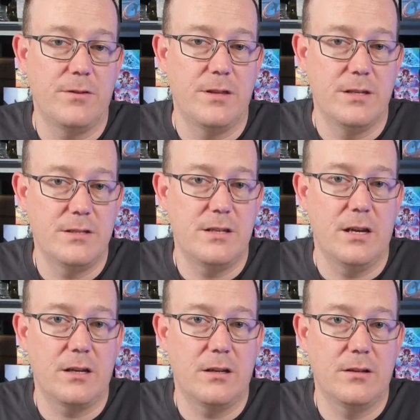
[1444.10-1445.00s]
it for this
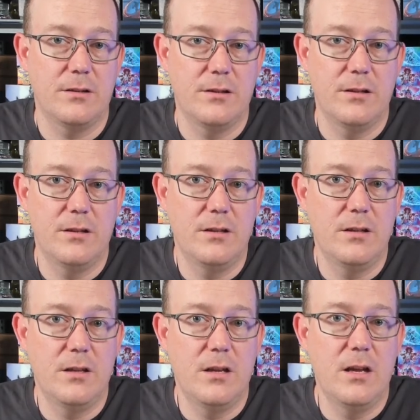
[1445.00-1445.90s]
deck.
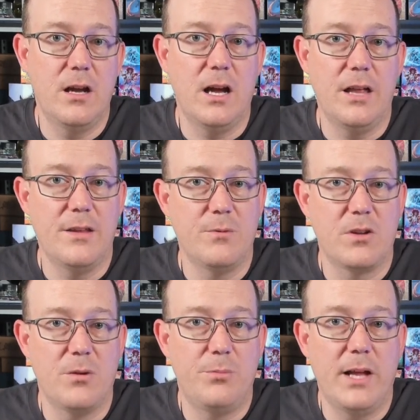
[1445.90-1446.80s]
Then
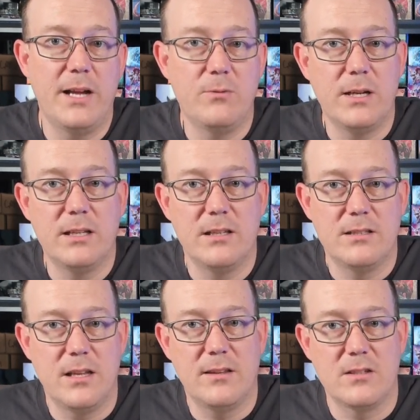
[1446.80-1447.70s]
we've got Bladewing, the
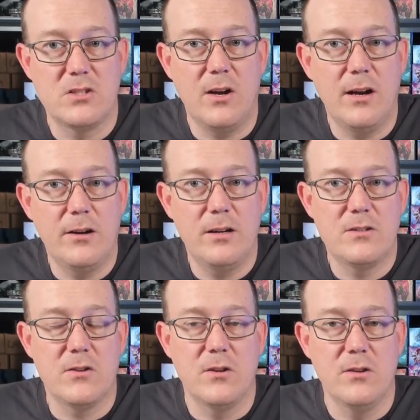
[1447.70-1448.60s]
Deathless
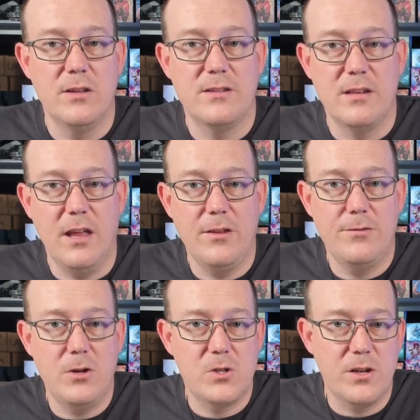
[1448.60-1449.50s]
Tyrant. So there's another
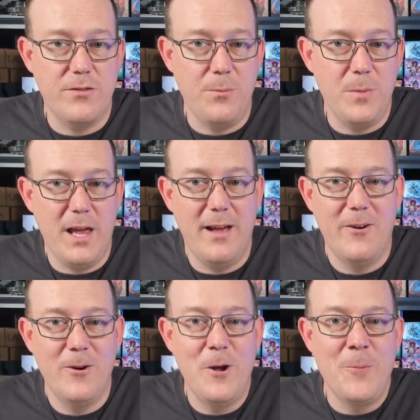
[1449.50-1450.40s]
version of him
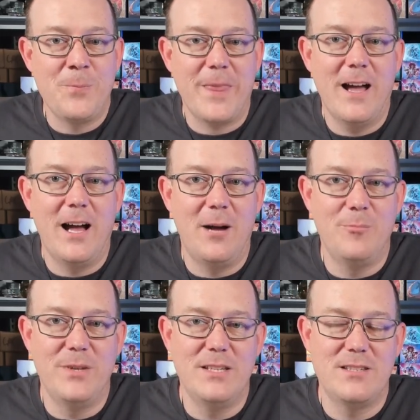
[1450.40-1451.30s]
now.
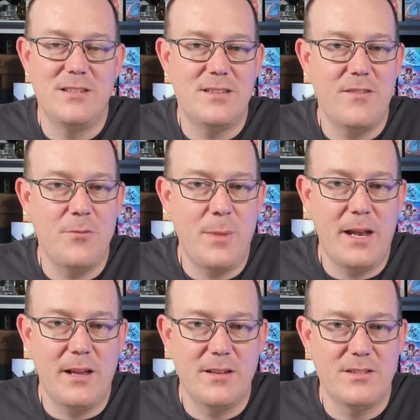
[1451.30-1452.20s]
He's the 7
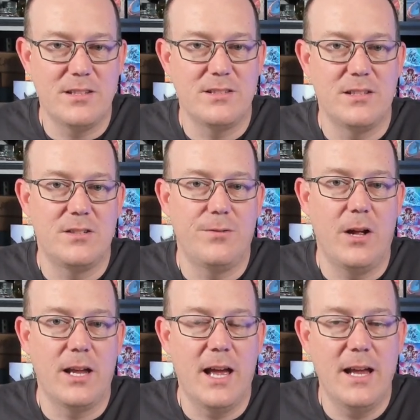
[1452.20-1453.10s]
mana, 6/6
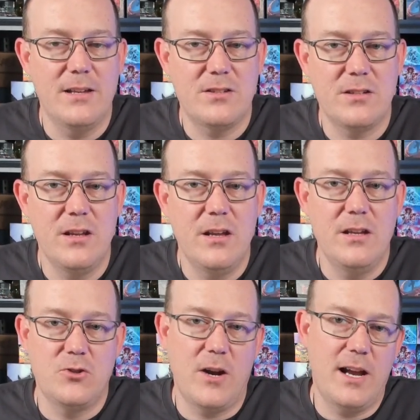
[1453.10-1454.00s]
Flying Haste.
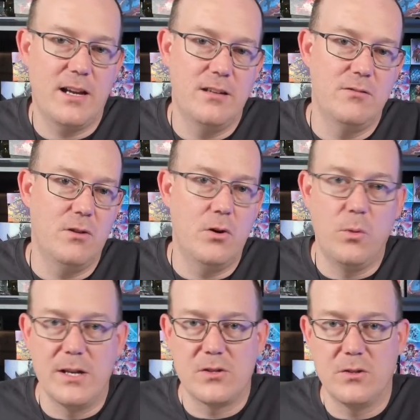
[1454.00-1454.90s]
Dragon,
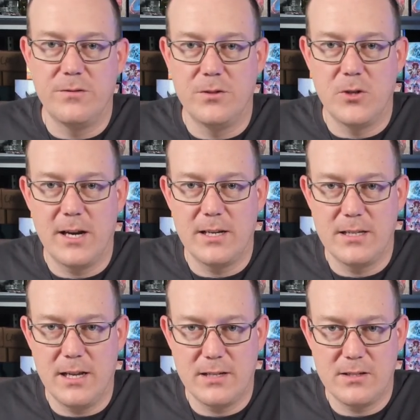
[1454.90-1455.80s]
always good for
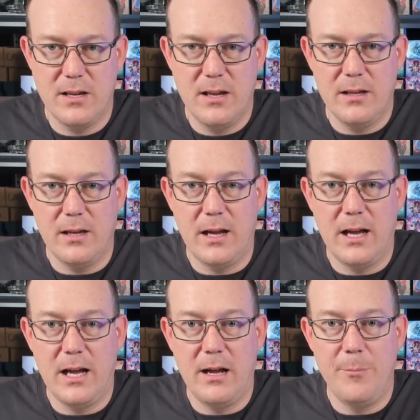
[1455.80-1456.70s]
dragon decks.
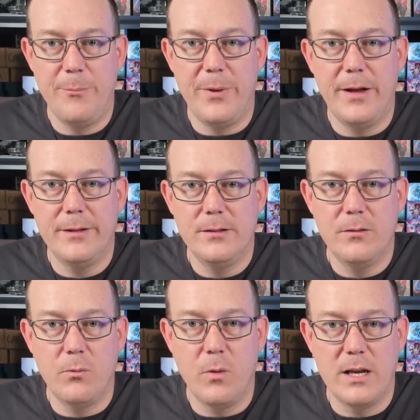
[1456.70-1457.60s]
But
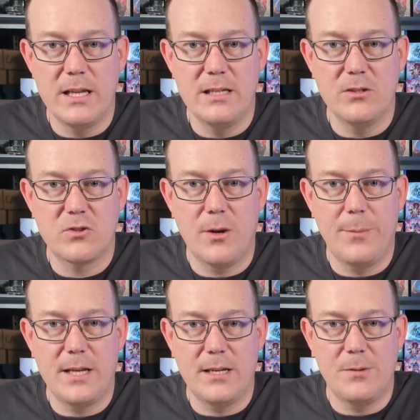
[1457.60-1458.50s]
when he deals
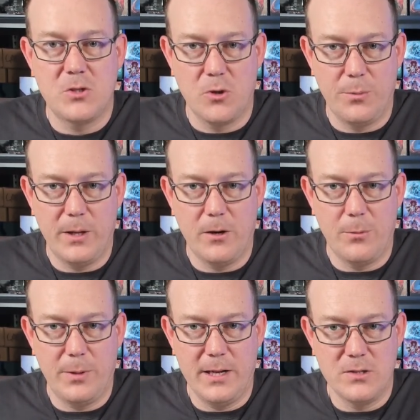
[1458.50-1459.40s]
combat damage to a player or
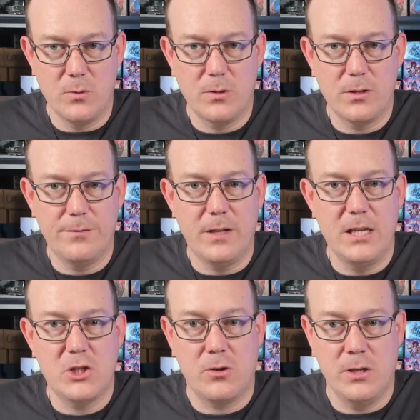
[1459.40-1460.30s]
a planeswalker, for
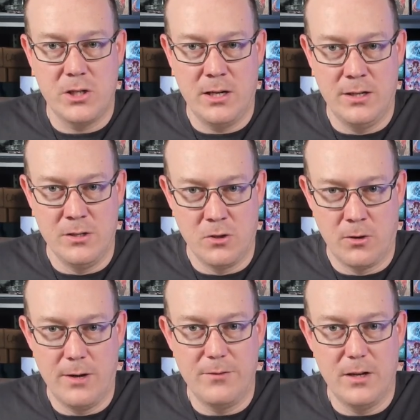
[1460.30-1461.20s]
each creature card in your
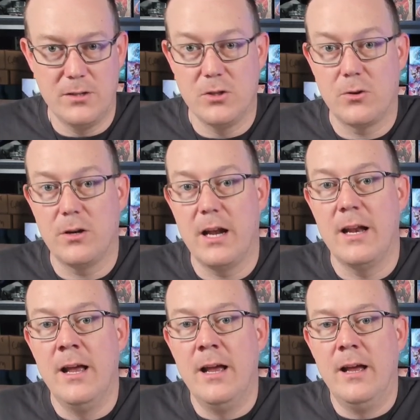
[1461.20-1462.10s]
graveyard, you
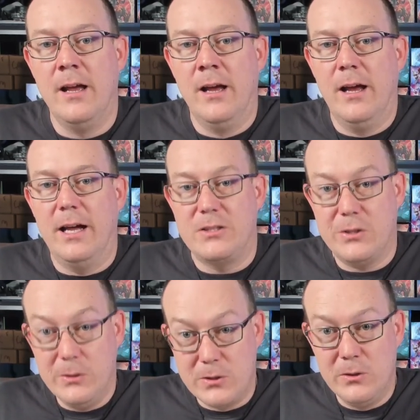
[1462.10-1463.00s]
create a
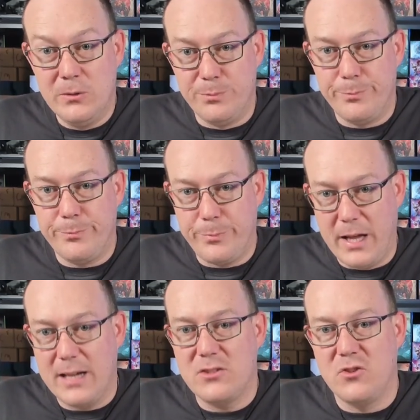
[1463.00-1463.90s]
2/2
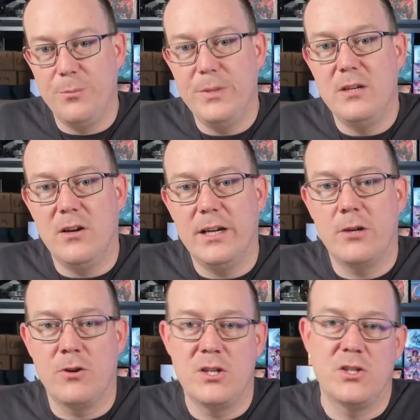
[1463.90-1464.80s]
Black Zombie
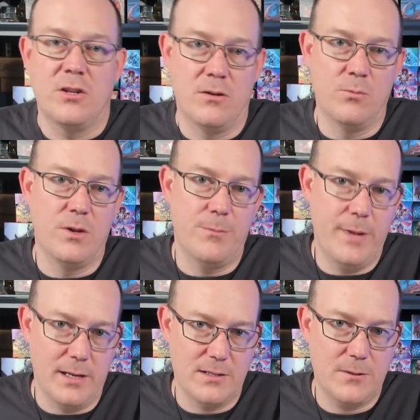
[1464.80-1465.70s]
Knight creature token with
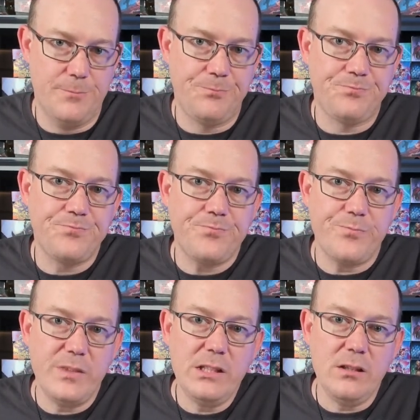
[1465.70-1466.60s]
Menace.
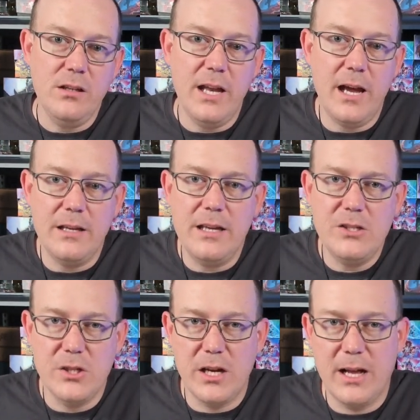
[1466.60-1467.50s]
Now,
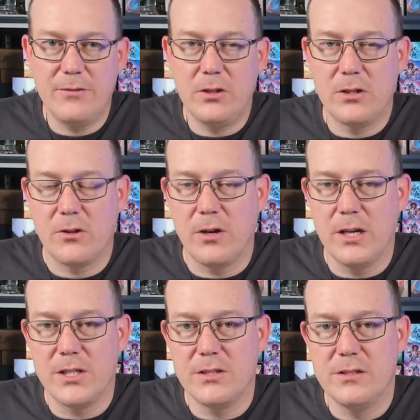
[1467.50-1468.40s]
yes, you're going to have a lot of
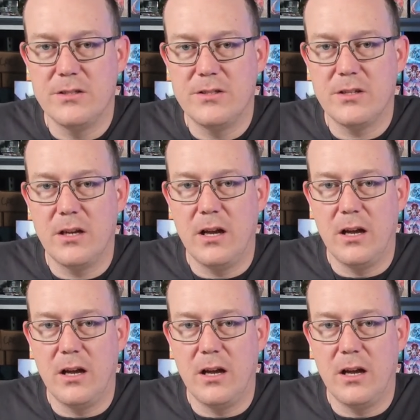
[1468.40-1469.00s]
creatures,